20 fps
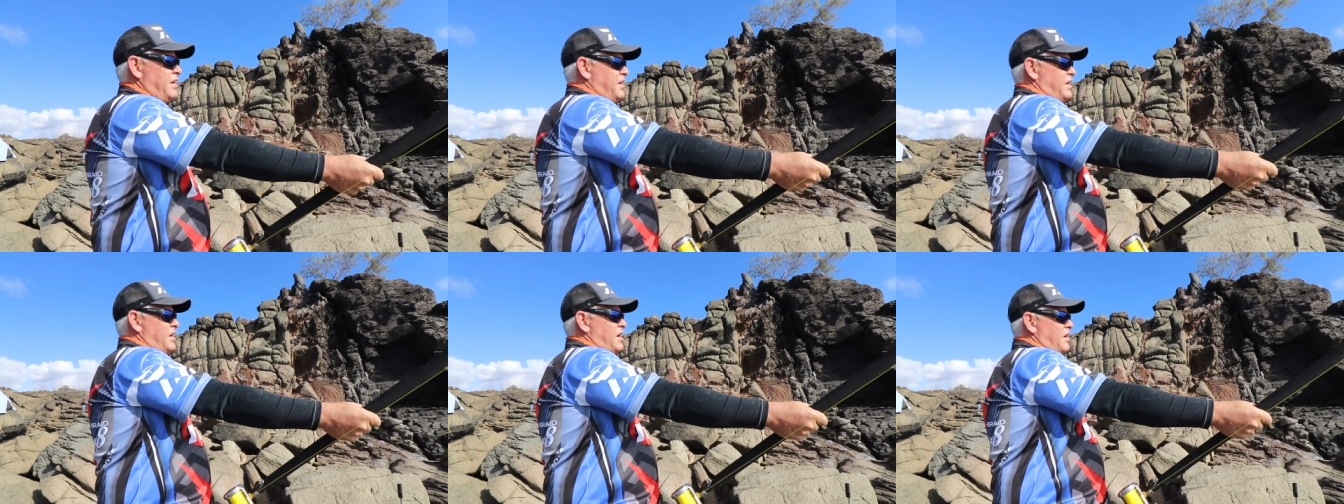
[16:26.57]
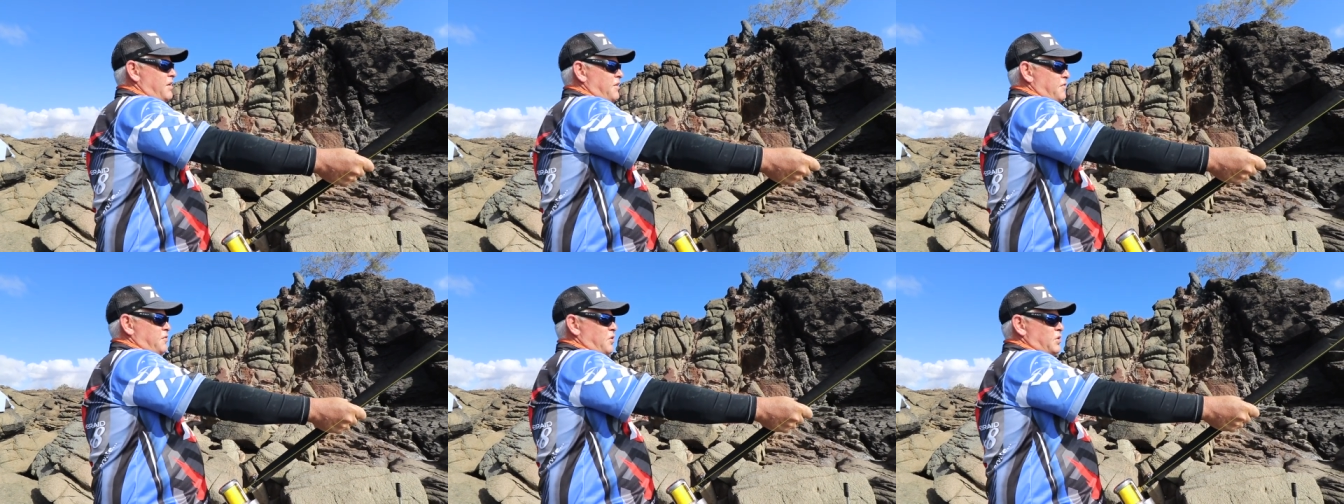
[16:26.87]
You
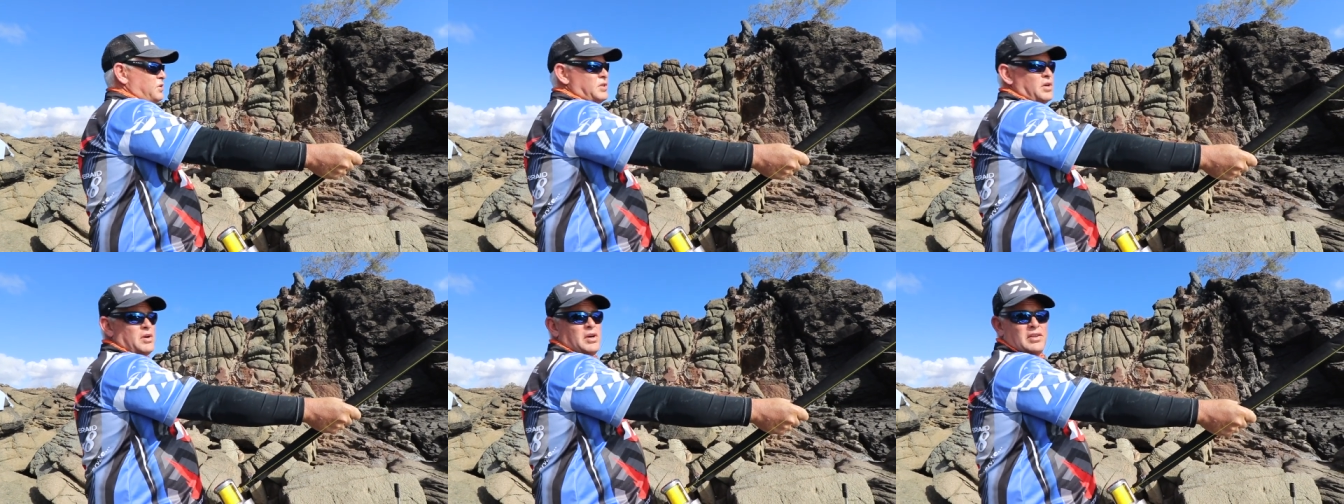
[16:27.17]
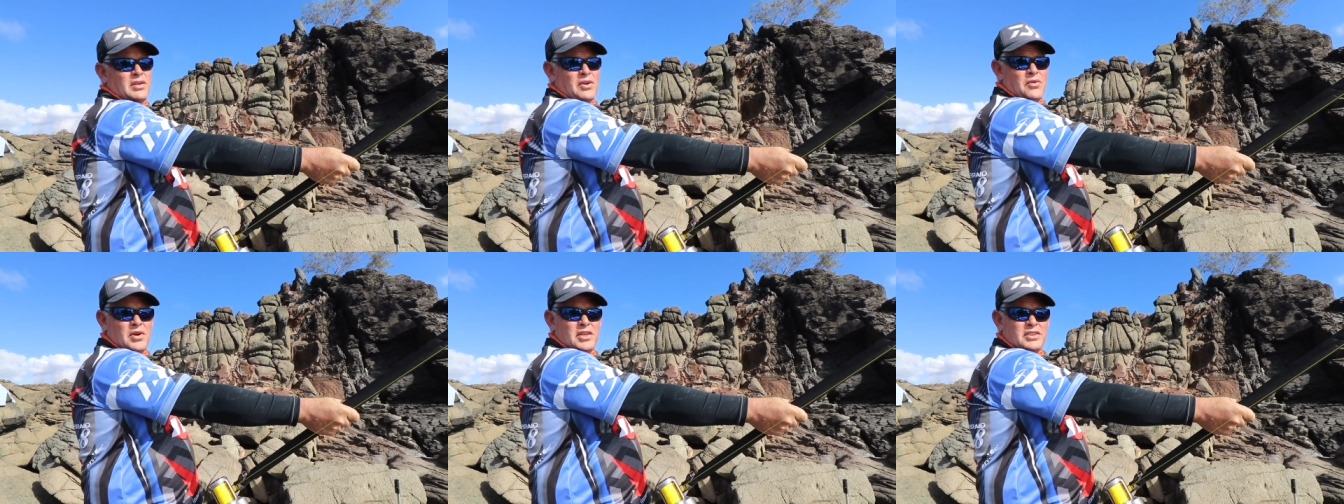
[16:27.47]
know, you've also
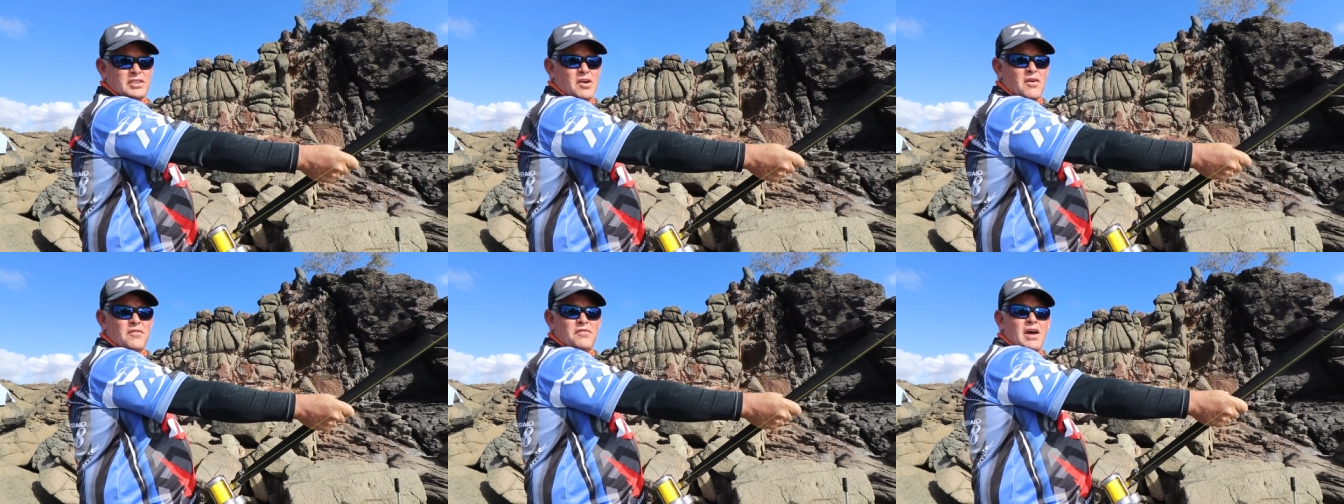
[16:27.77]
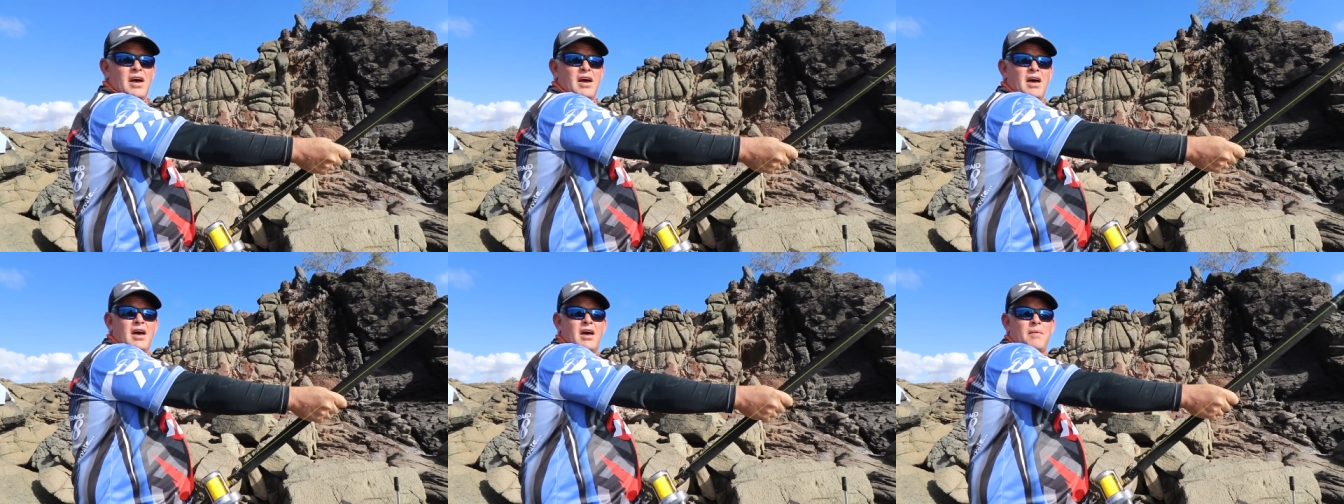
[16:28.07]
got the risk of
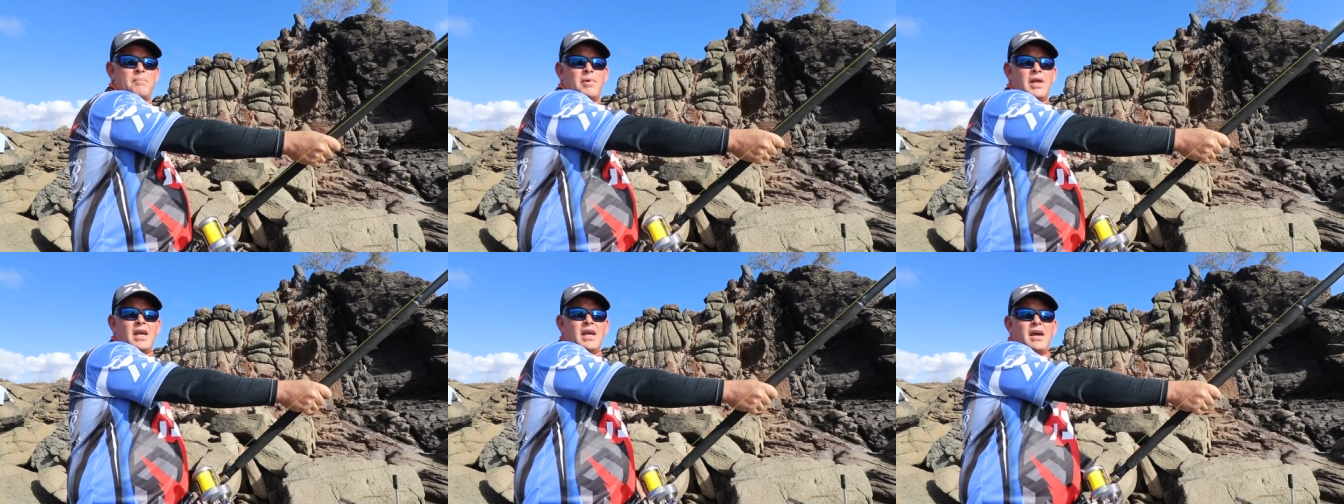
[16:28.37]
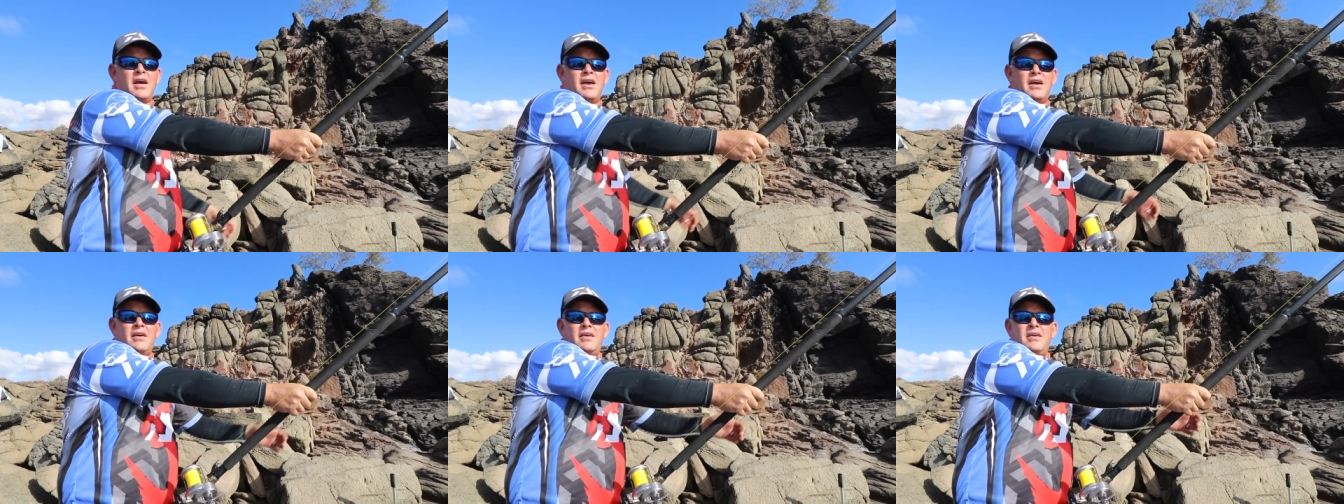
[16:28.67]
a
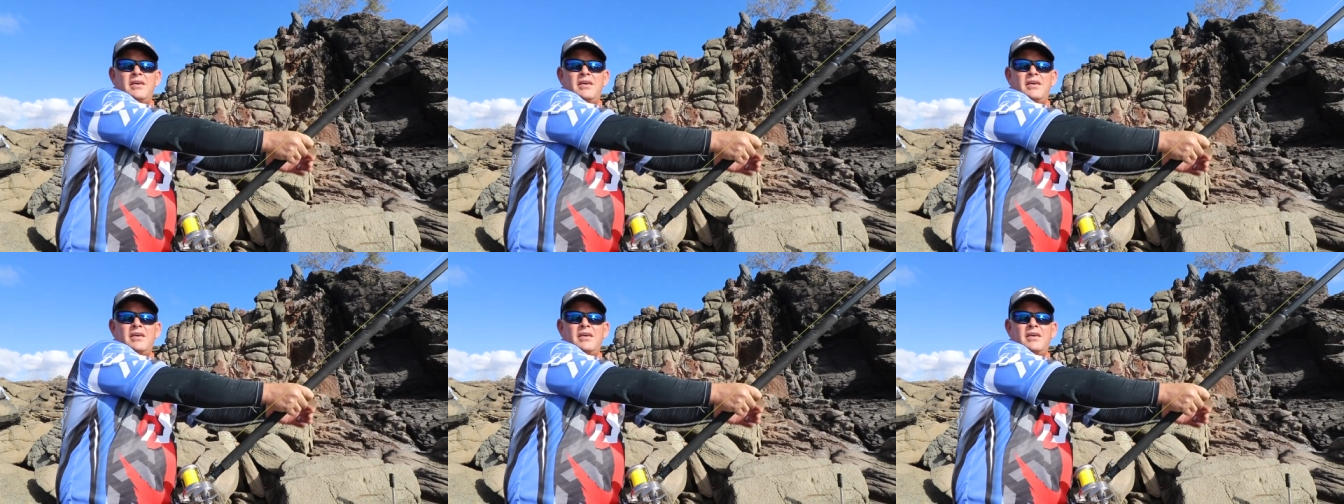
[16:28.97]
bigger,